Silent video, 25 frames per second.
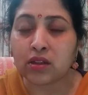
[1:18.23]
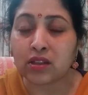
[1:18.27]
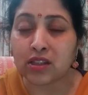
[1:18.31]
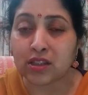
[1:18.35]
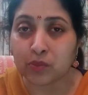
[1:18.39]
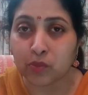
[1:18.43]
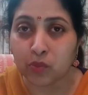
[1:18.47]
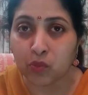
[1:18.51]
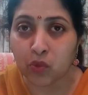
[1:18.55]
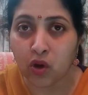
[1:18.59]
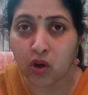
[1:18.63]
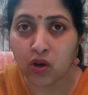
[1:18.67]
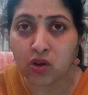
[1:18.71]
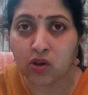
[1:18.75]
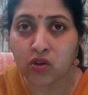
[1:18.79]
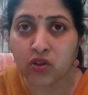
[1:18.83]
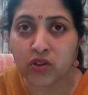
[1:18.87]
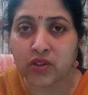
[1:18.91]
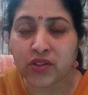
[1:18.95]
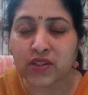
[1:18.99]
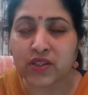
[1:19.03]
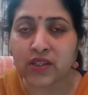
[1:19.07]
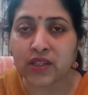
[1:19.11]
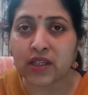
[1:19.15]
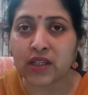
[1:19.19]

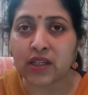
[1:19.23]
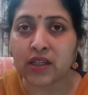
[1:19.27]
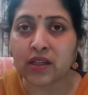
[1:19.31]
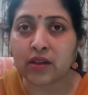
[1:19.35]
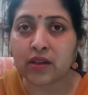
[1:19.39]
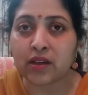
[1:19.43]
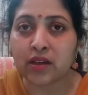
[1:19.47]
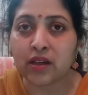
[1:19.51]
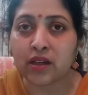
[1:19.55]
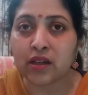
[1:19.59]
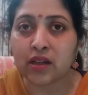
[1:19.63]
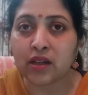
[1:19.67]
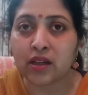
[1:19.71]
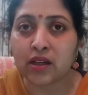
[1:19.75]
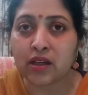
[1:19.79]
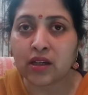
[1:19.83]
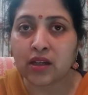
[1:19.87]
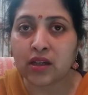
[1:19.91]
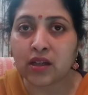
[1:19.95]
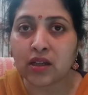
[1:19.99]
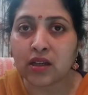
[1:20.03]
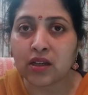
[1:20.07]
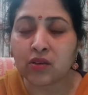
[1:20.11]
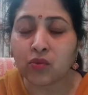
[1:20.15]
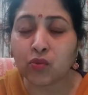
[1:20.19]
democracy,
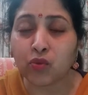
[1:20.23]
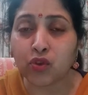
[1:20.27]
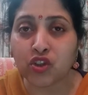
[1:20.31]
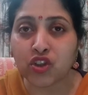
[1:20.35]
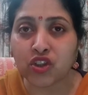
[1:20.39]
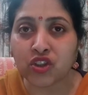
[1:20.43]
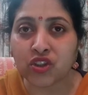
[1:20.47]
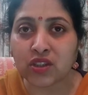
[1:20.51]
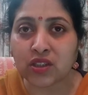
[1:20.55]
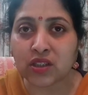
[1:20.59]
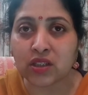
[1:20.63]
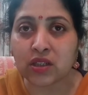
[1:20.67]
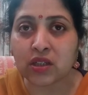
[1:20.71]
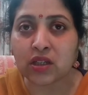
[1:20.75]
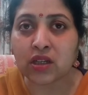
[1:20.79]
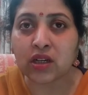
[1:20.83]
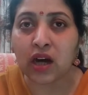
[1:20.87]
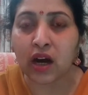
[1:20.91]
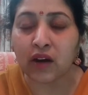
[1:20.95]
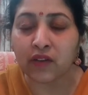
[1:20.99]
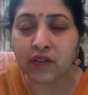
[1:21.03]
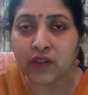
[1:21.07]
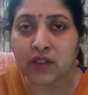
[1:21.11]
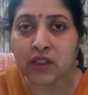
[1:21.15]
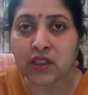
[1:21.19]
which is
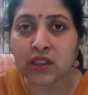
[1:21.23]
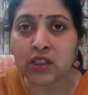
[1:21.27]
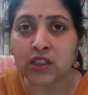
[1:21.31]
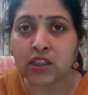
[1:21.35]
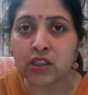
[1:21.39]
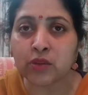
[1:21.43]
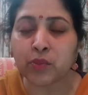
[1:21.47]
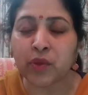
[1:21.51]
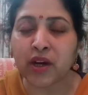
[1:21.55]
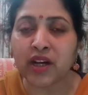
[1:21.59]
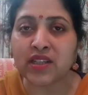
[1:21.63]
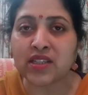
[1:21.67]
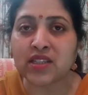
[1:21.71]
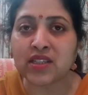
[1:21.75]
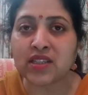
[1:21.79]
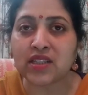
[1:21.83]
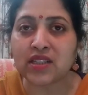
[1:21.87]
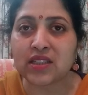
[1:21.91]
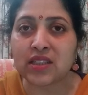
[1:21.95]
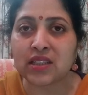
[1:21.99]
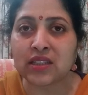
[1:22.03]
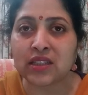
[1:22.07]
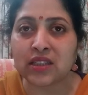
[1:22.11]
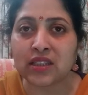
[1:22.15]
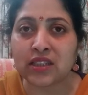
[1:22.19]
governed by
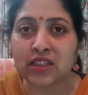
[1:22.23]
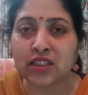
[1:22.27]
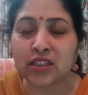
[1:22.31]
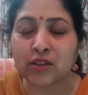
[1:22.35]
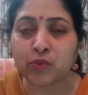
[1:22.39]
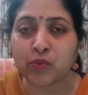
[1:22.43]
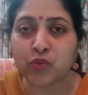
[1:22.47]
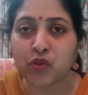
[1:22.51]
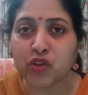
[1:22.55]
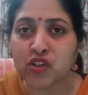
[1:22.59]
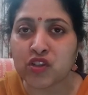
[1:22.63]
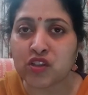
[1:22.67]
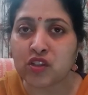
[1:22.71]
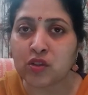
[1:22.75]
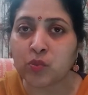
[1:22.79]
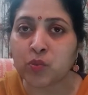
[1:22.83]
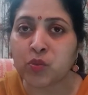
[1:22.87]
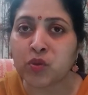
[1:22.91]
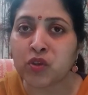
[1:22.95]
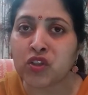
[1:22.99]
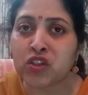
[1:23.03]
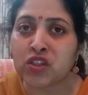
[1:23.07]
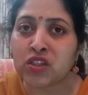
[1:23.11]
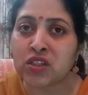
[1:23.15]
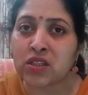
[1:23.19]
certain
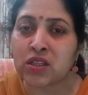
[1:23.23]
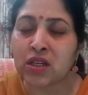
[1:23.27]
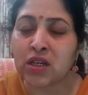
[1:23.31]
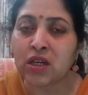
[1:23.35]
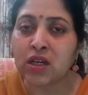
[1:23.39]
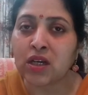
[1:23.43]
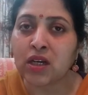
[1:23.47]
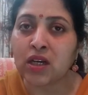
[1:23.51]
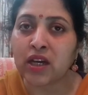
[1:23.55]
principles